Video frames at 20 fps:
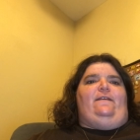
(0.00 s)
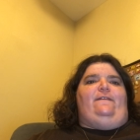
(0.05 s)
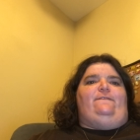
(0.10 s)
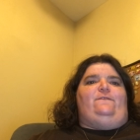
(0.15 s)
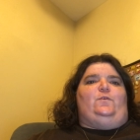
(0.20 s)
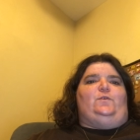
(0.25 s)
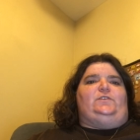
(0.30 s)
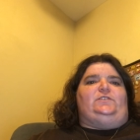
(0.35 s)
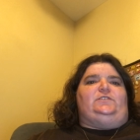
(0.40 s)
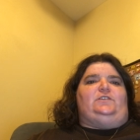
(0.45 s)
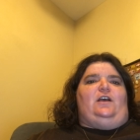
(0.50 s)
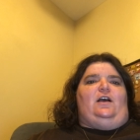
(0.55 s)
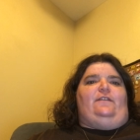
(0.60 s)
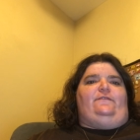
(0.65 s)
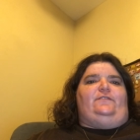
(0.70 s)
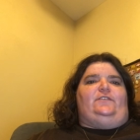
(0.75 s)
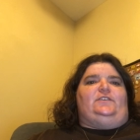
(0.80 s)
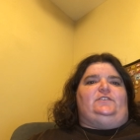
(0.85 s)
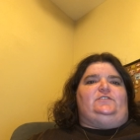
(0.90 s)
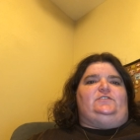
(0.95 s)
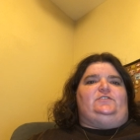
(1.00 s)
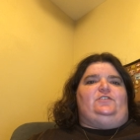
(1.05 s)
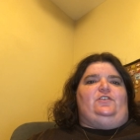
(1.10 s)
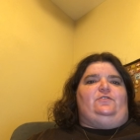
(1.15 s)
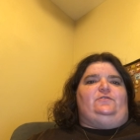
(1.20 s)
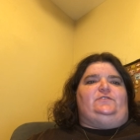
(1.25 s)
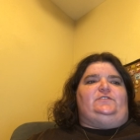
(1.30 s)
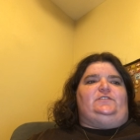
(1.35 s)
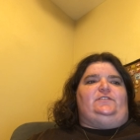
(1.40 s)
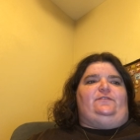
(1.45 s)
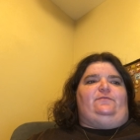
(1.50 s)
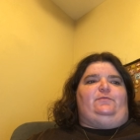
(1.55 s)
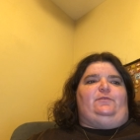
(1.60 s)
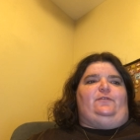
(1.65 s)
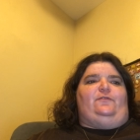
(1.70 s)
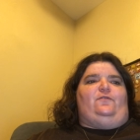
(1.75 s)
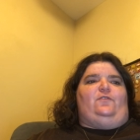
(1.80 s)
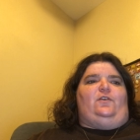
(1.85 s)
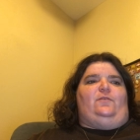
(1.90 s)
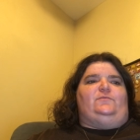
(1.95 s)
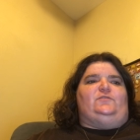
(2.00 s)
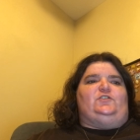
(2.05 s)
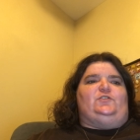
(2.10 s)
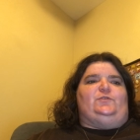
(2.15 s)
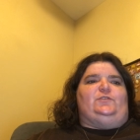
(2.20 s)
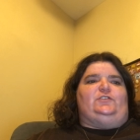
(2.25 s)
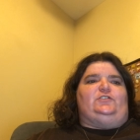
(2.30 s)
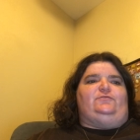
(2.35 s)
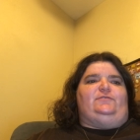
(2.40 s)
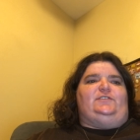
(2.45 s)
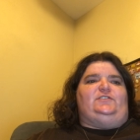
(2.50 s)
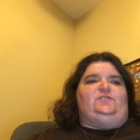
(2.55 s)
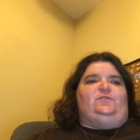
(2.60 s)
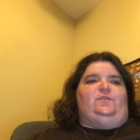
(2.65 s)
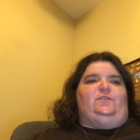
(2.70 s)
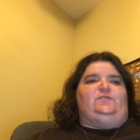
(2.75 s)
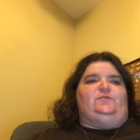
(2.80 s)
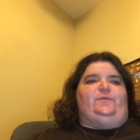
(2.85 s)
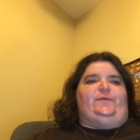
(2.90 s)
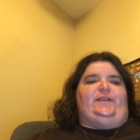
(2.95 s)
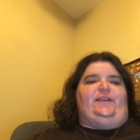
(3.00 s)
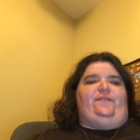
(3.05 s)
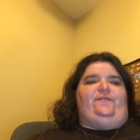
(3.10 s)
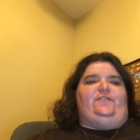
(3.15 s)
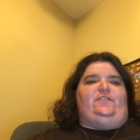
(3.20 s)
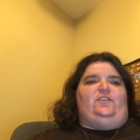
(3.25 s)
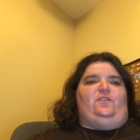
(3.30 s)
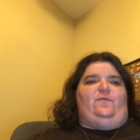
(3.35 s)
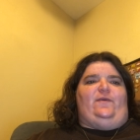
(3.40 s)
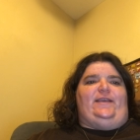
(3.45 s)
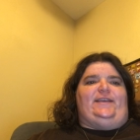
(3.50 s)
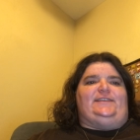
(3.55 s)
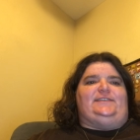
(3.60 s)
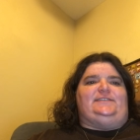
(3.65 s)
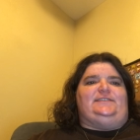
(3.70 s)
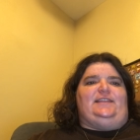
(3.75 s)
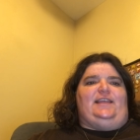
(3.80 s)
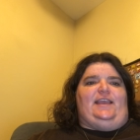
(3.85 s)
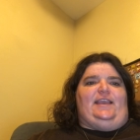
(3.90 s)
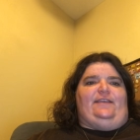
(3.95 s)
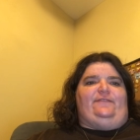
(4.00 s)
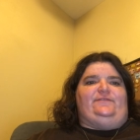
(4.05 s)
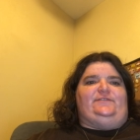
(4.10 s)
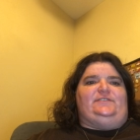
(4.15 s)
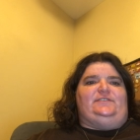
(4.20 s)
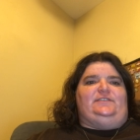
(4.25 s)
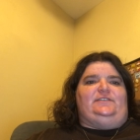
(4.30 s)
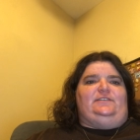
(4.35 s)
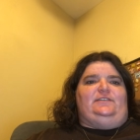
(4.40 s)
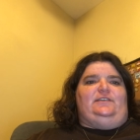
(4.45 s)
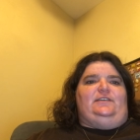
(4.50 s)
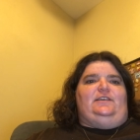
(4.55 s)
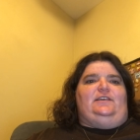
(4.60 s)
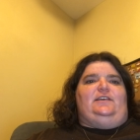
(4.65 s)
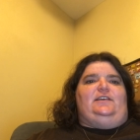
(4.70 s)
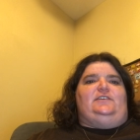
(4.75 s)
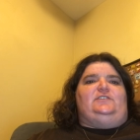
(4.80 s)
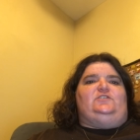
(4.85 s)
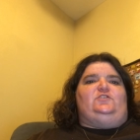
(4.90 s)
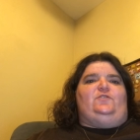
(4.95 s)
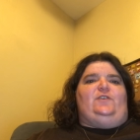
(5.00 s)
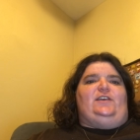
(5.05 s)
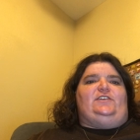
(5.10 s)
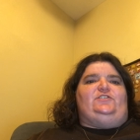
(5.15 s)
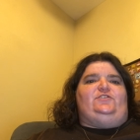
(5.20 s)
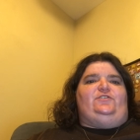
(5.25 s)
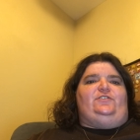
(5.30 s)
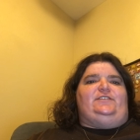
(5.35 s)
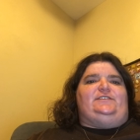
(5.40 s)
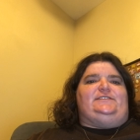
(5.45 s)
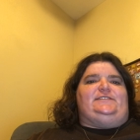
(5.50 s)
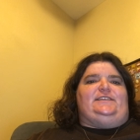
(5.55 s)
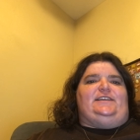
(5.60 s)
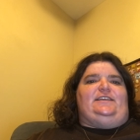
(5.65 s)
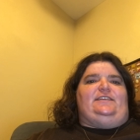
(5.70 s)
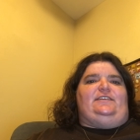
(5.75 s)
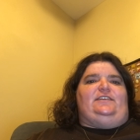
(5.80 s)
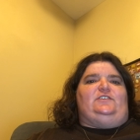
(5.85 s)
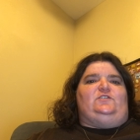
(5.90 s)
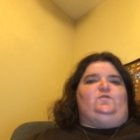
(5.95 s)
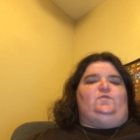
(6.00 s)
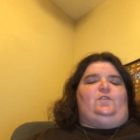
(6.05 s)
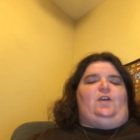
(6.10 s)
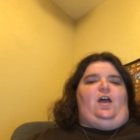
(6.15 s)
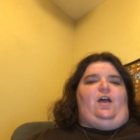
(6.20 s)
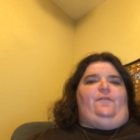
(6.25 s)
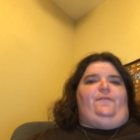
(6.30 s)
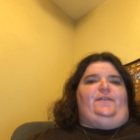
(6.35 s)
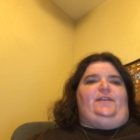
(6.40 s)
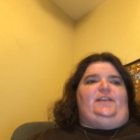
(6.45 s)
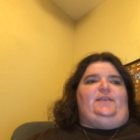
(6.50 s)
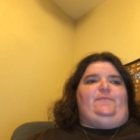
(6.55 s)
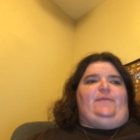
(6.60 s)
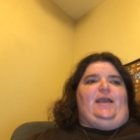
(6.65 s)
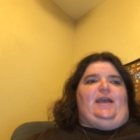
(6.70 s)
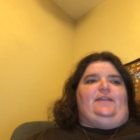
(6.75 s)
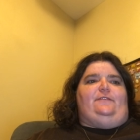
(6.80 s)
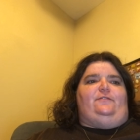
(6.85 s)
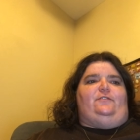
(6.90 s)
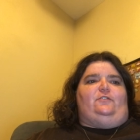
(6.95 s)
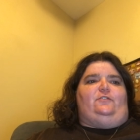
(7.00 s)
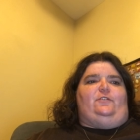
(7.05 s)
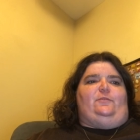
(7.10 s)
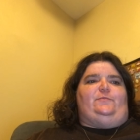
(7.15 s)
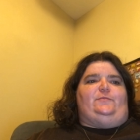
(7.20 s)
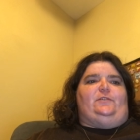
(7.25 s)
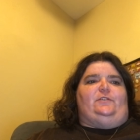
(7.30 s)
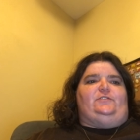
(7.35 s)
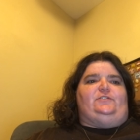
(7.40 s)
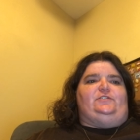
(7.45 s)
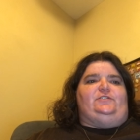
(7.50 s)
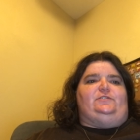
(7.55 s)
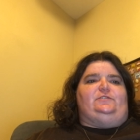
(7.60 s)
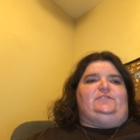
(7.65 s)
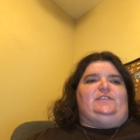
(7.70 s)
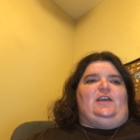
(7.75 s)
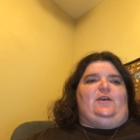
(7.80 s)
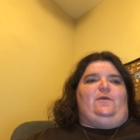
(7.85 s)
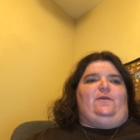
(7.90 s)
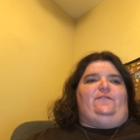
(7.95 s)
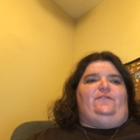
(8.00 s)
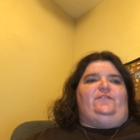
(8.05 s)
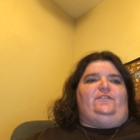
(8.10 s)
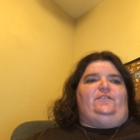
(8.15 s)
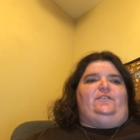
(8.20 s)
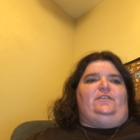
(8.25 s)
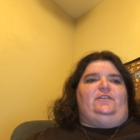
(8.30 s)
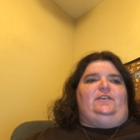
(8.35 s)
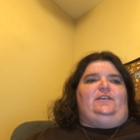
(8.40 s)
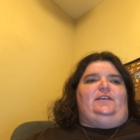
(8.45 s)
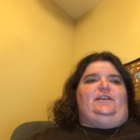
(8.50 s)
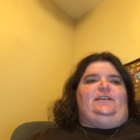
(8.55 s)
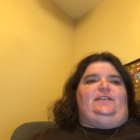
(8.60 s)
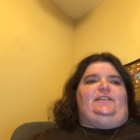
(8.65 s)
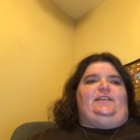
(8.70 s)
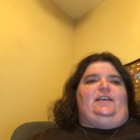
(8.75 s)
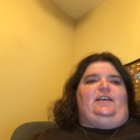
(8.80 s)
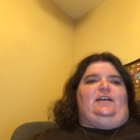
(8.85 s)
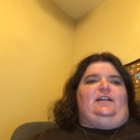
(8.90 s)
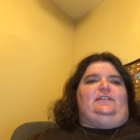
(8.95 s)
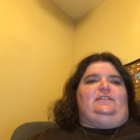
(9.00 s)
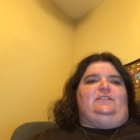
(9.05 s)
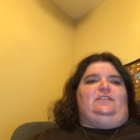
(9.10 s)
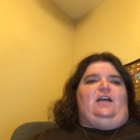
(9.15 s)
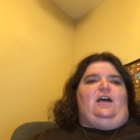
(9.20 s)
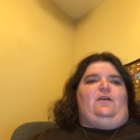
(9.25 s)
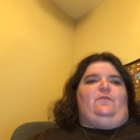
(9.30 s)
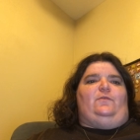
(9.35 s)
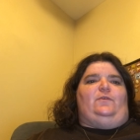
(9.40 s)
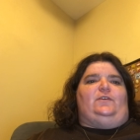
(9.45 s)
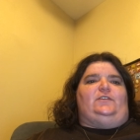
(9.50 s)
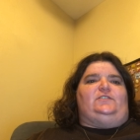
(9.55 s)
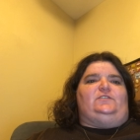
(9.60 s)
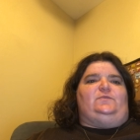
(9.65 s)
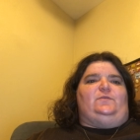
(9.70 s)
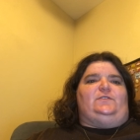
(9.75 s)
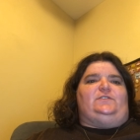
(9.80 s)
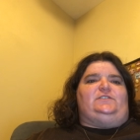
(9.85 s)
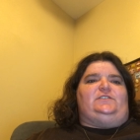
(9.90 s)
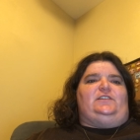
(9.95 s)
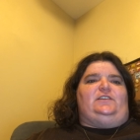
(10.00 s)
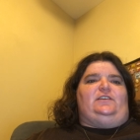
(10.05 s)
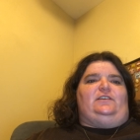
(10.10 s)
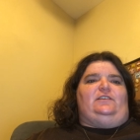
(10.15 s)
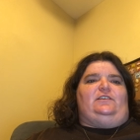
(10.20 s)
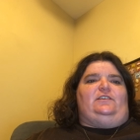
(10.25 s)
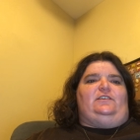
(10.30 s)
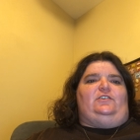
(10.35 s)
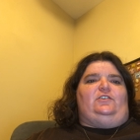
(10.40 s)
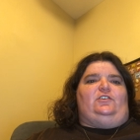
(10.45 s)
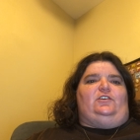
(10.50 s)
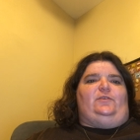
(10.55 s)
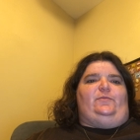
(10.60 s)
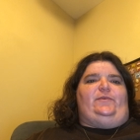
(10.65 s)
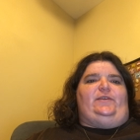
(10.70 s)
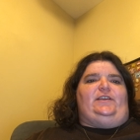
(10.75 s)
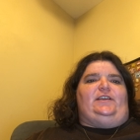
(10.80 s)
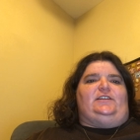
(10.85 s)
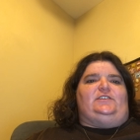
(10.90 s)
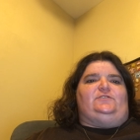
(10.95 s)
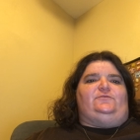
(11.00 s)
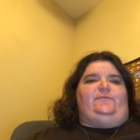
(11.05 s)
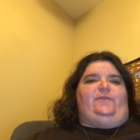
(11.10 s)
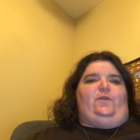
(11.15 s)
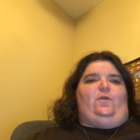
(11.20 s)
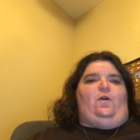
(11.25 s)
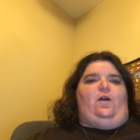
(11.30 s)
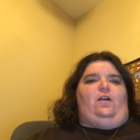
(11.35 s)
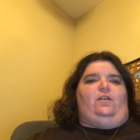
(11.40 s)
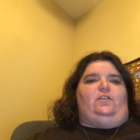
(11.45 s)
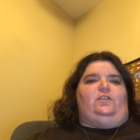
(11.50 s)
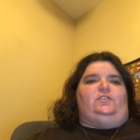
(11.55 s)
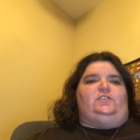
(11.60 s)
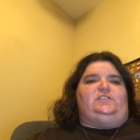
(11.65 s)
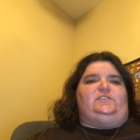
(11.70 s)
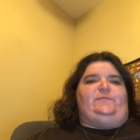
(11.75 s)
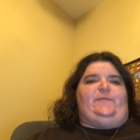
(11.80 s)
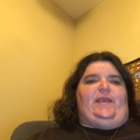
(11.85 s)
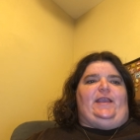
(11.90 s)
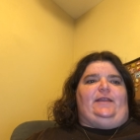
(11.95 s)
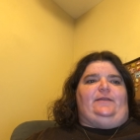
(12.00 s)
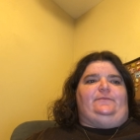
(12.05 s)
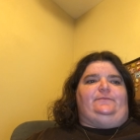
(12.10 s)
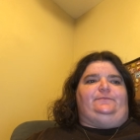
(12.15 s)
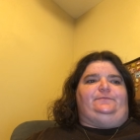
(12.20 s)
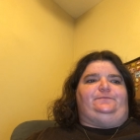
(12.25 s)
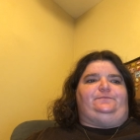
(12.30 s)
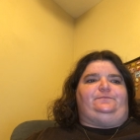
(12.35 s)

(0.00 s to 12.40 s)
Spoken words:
Forced converts known to perform Jewish rituals were given away as slaves. So as you can see, things were already bad for crypto-Jews. However, they got a lot worse once the Europeans reconquered Spain.